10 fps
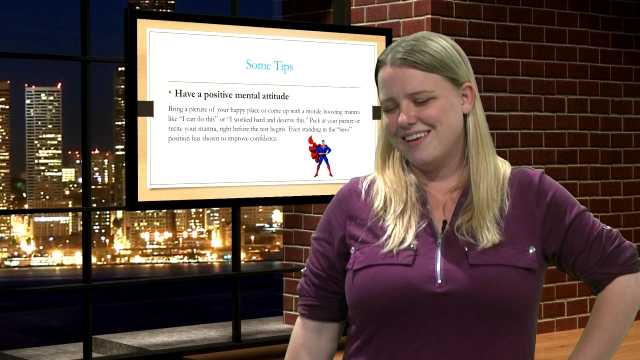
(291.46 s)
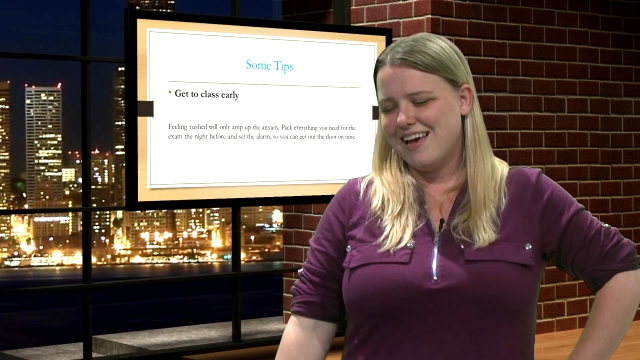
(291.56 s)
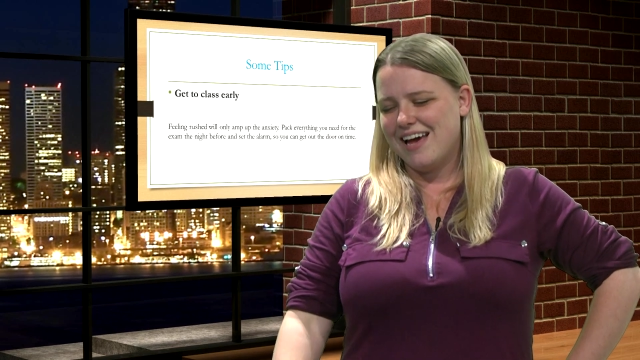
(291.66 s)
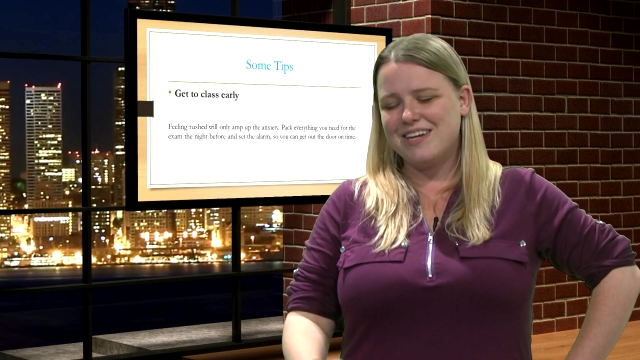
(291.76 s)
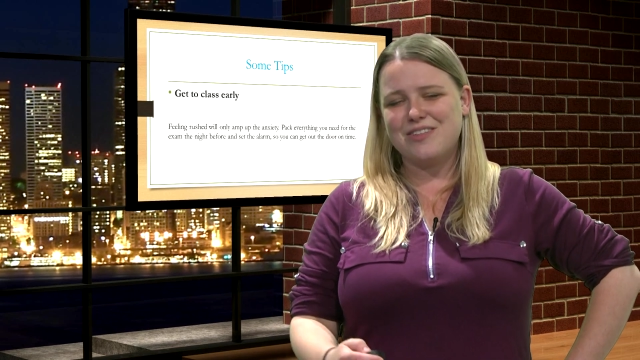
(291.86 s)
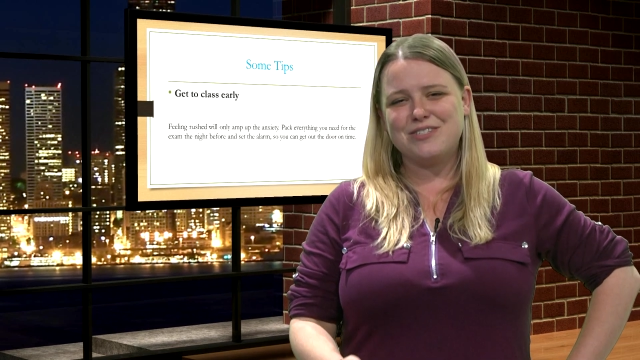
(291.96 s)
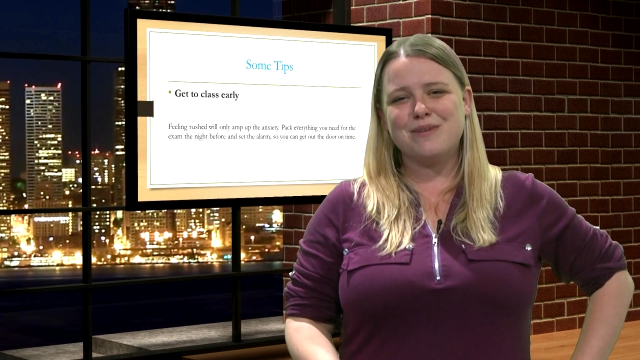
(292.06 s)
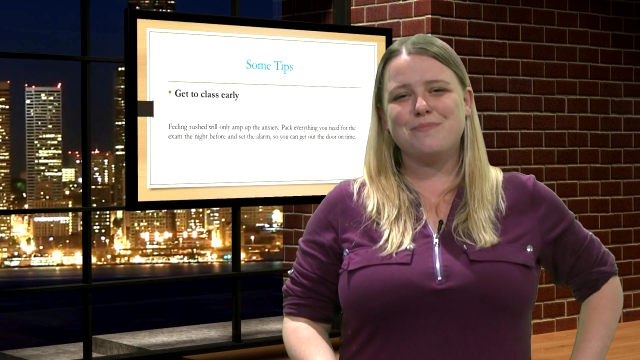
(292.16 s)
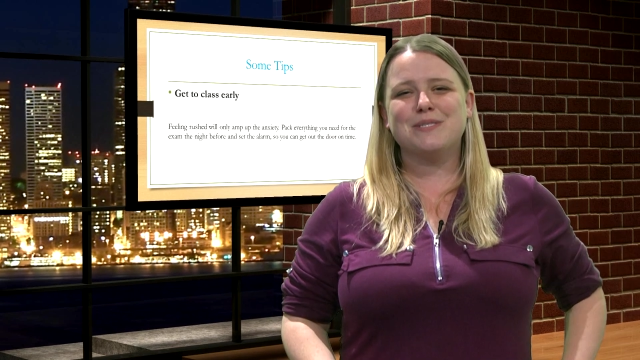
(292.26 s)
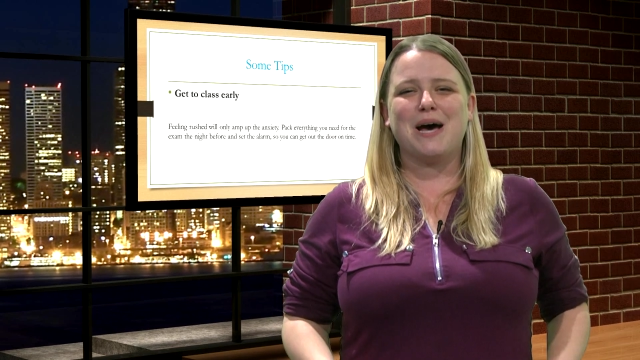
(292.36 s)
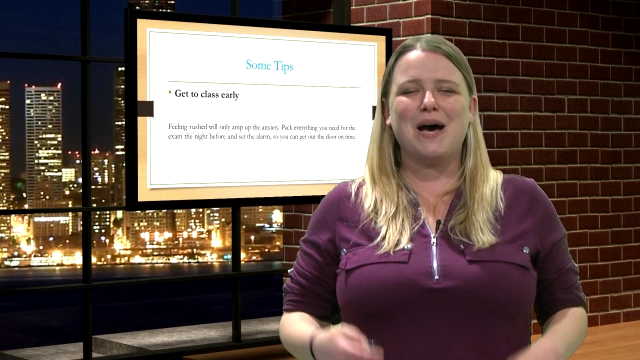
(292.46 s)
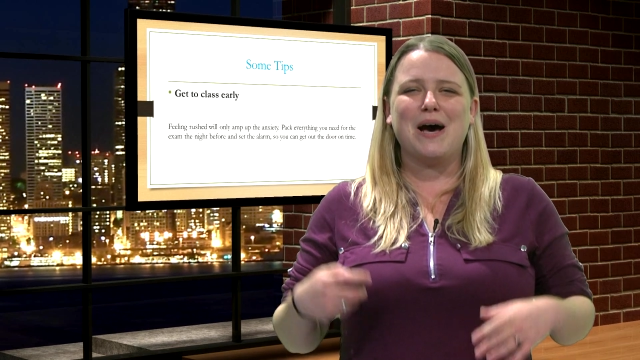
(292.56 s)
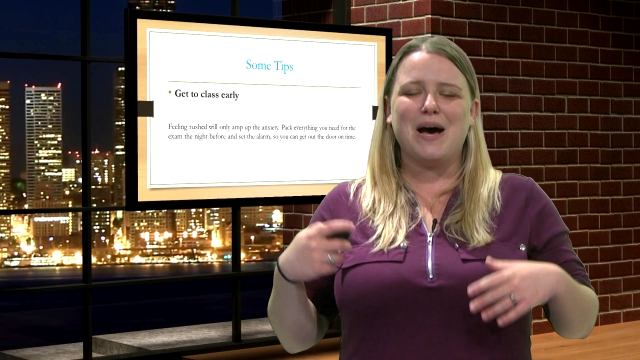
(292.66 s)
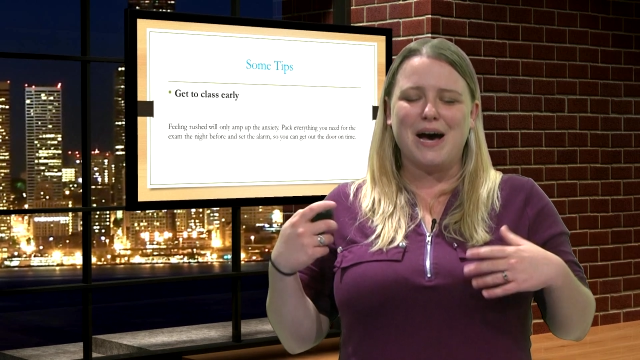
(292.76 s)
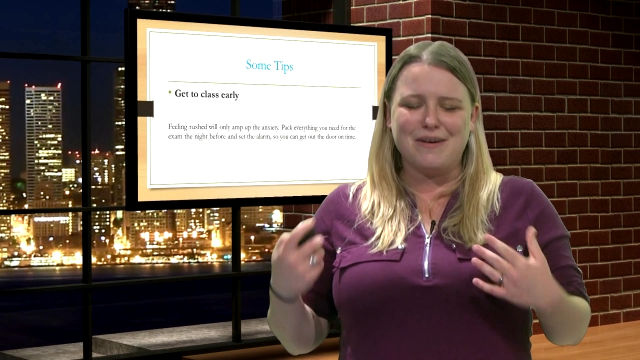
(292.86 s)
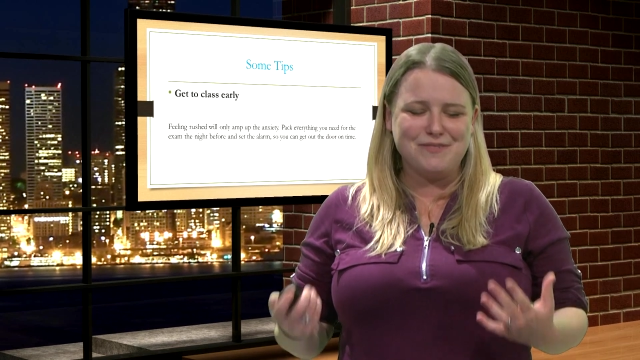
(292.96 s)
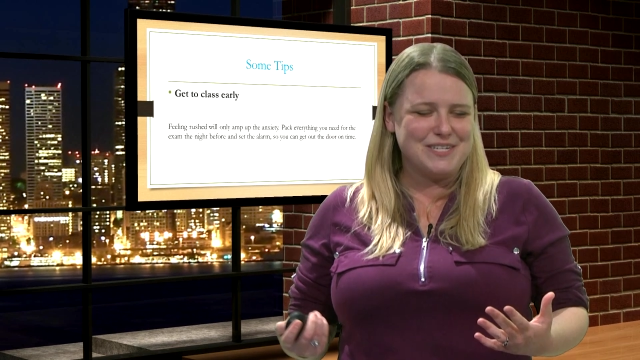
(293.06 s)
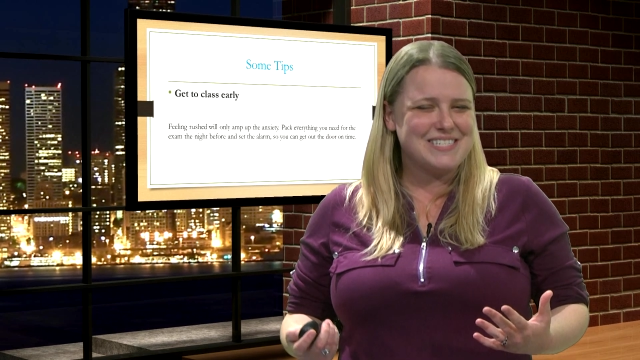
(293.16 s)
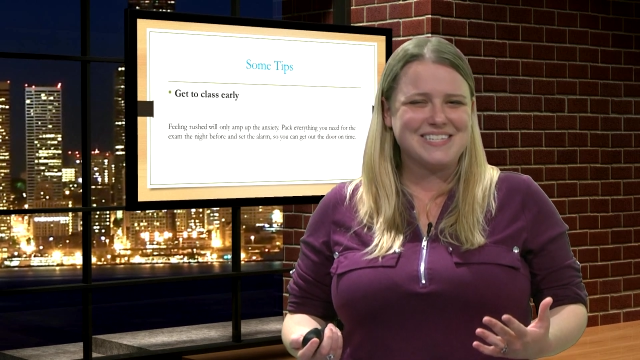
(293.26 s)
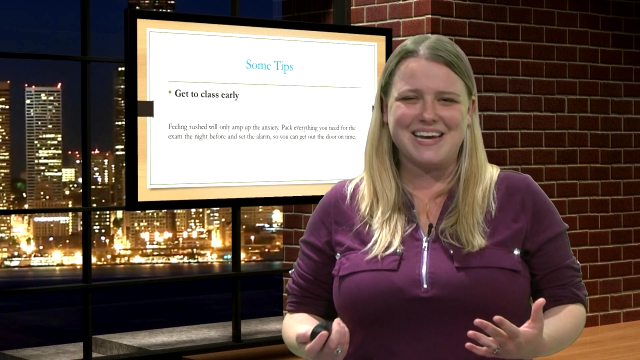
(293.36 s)
Another tip is
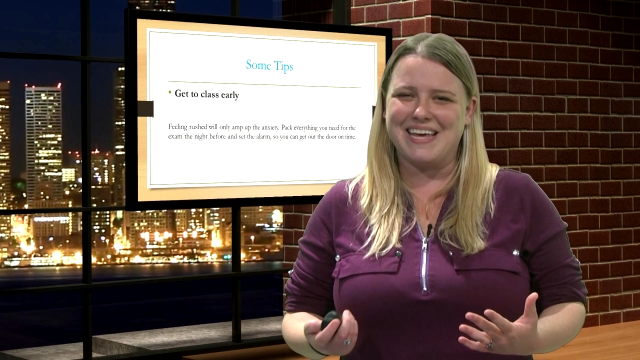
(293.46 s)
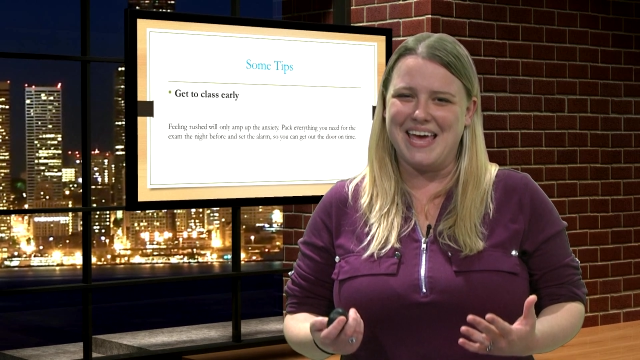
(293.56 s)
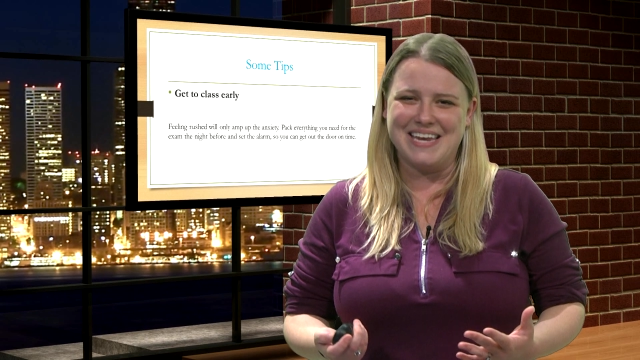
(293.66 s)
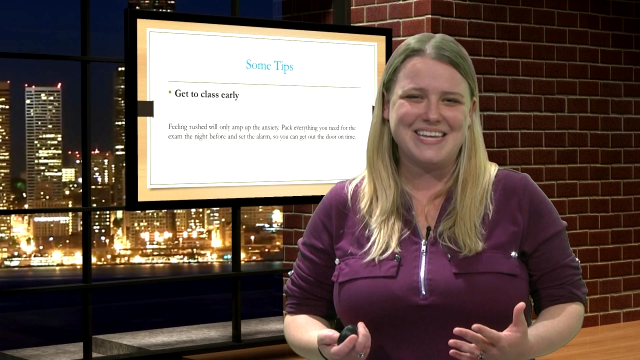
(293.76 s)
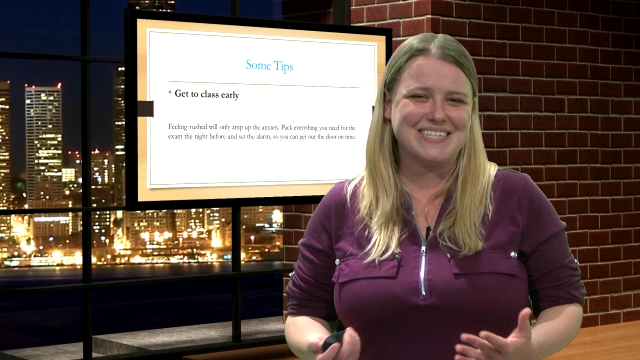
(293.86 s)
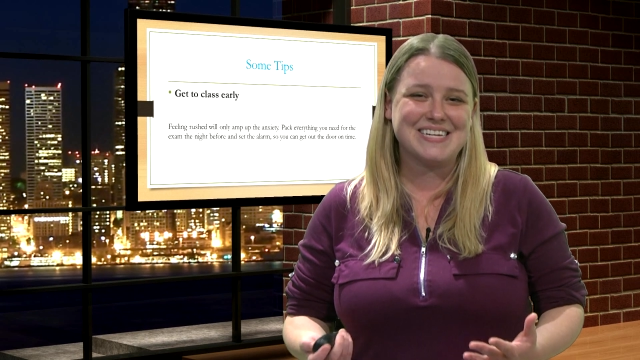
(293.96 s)
obvious, again, get to